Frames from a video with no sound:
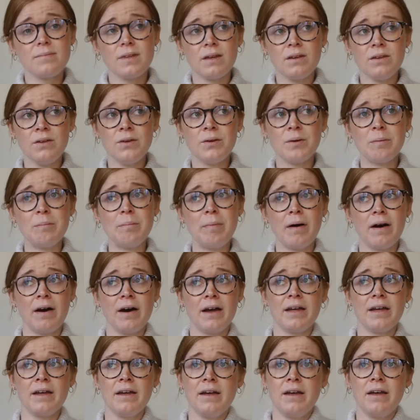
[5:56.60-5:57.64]
You can
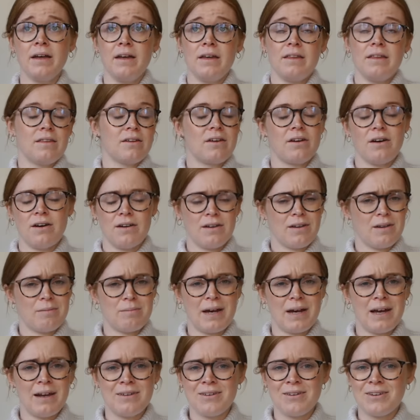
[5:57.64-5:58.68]
buy the cardigan
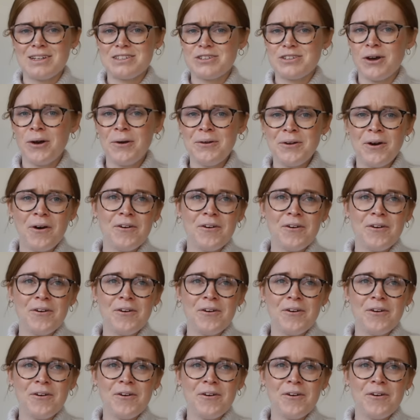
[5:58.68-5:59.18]
pattern on its own,